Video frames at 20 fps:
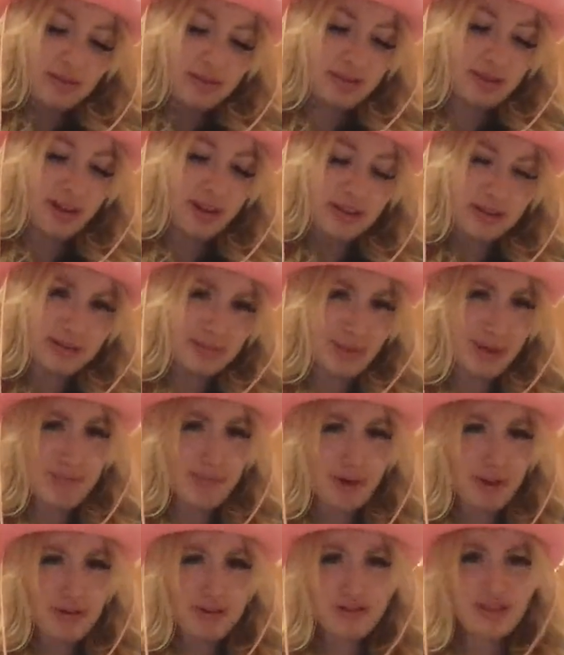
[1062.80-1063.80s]
Guys, am I
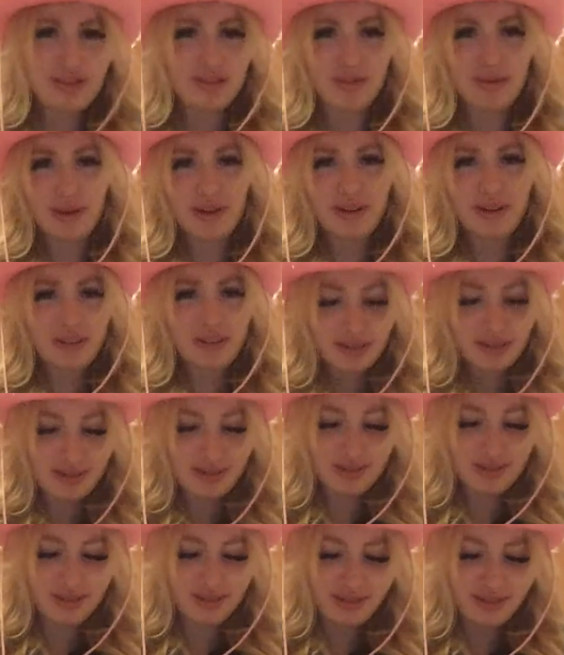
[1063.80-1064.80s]
Martha Stewart?
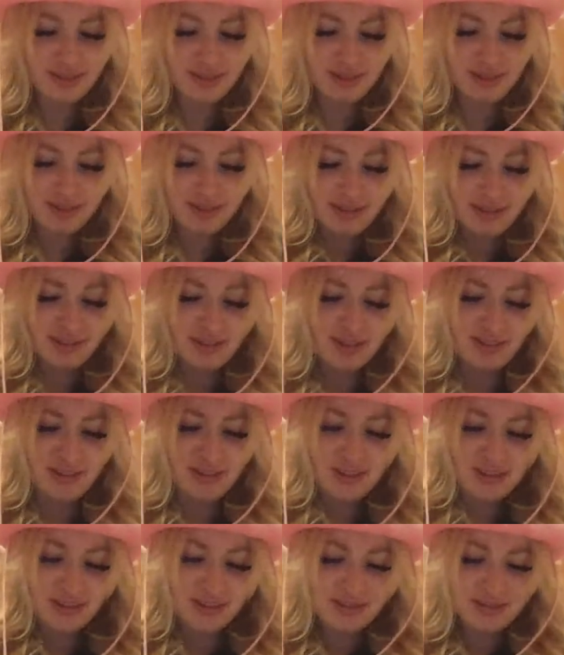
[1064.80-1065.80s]

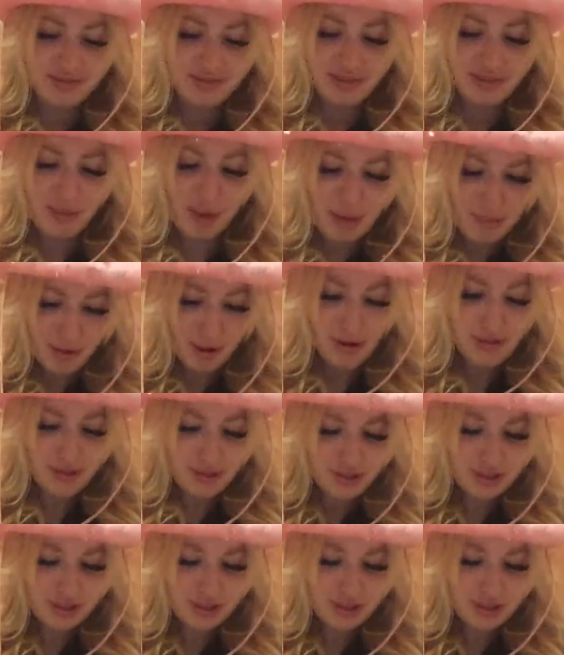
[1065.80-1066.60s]
Am I Martha